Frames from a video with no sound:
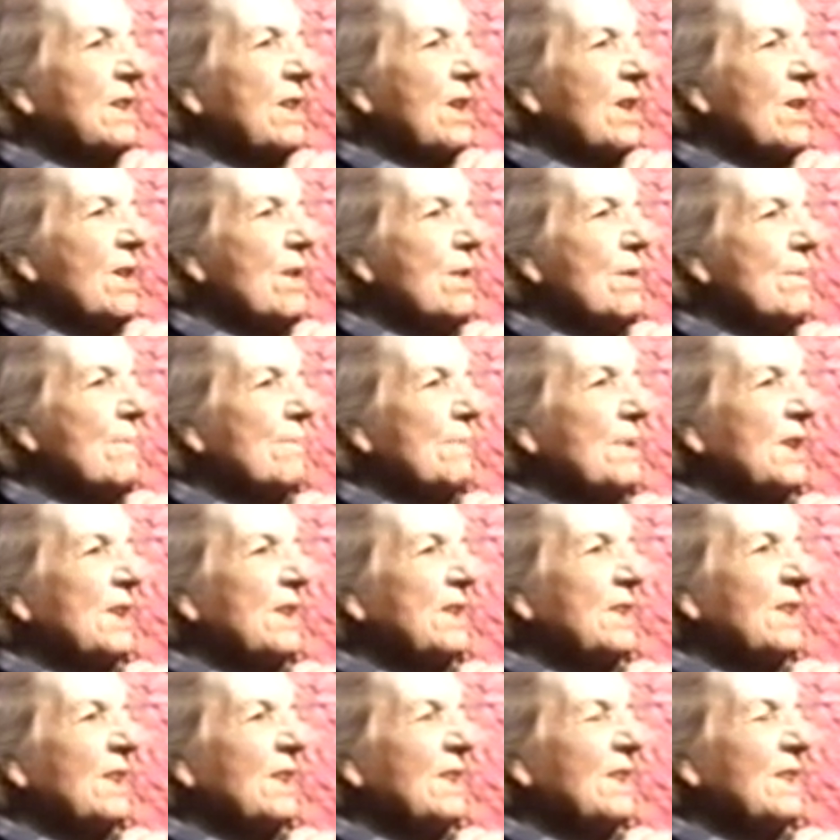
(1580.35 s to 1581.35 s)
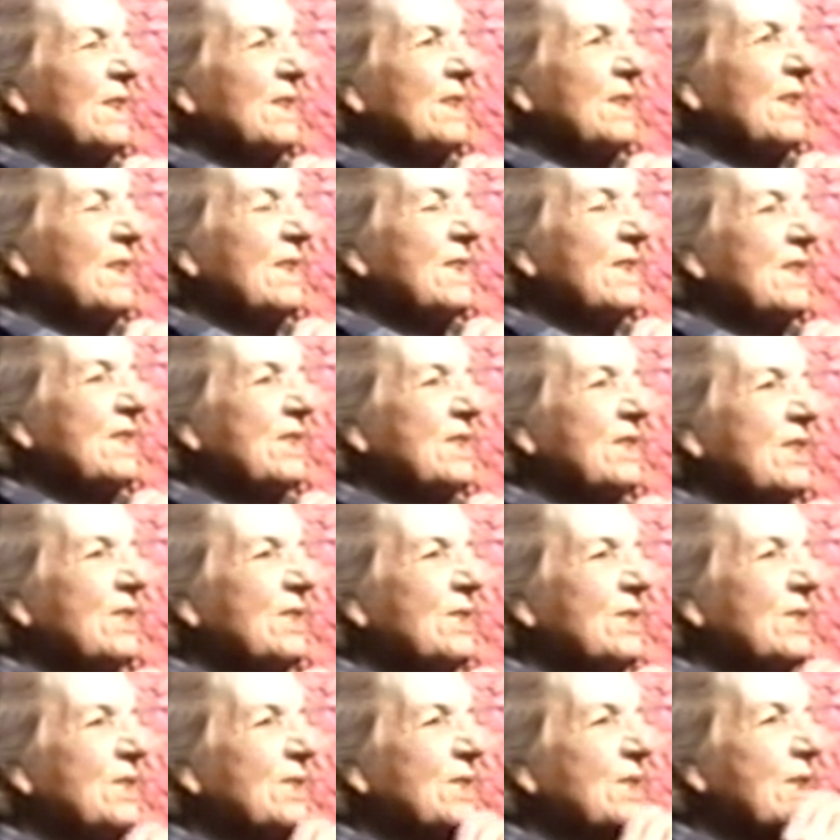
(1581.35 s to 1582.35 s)
come and it
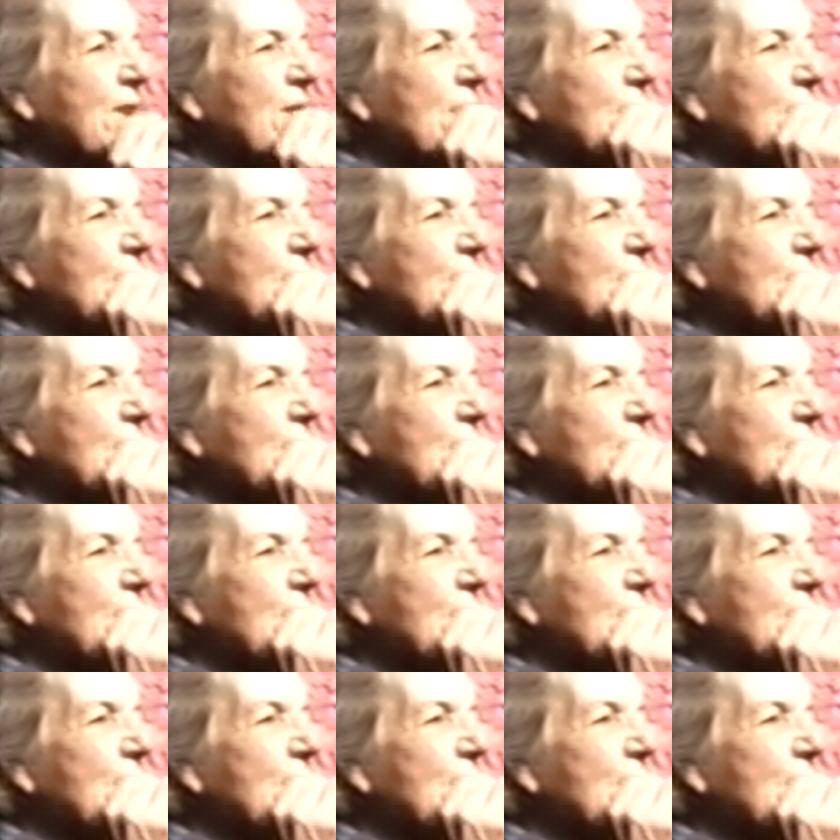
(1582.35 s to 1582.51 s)
couldn't